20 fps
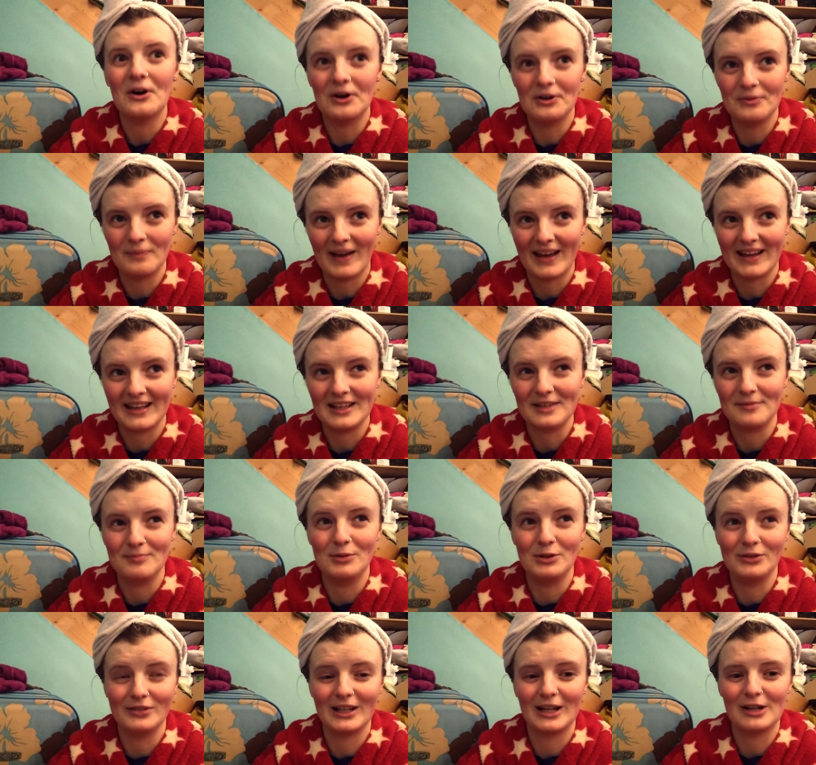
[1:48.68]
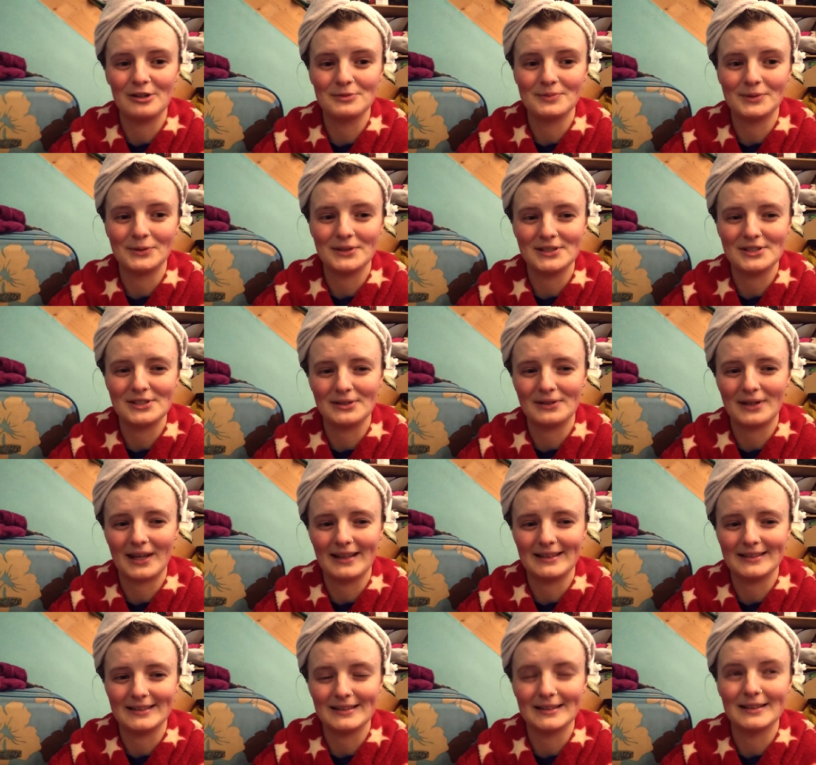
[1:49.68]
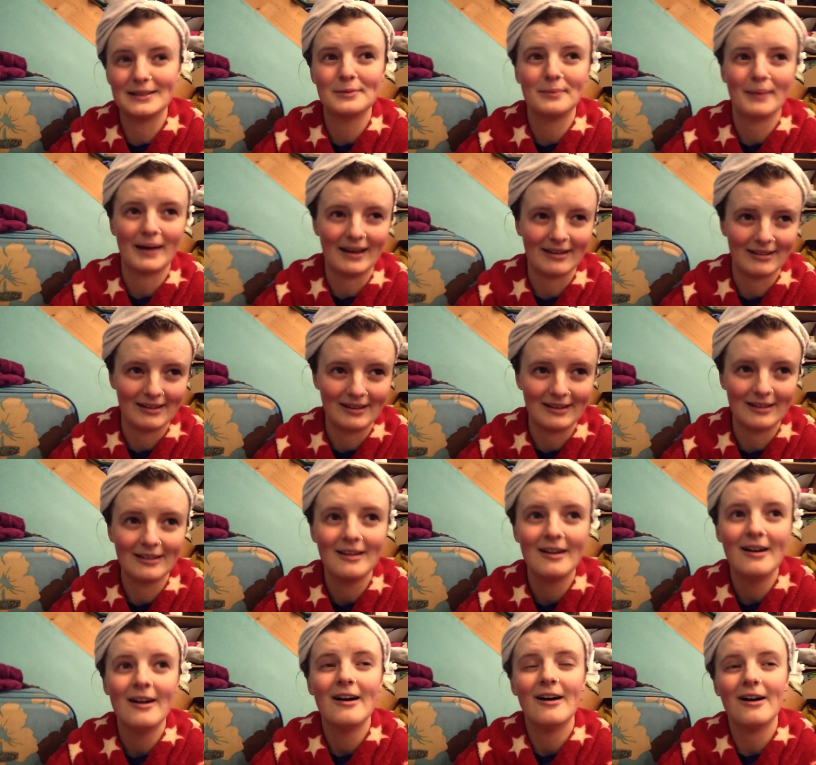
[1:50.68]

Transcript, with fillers: unpacking, moving clothes between suitcases, packing,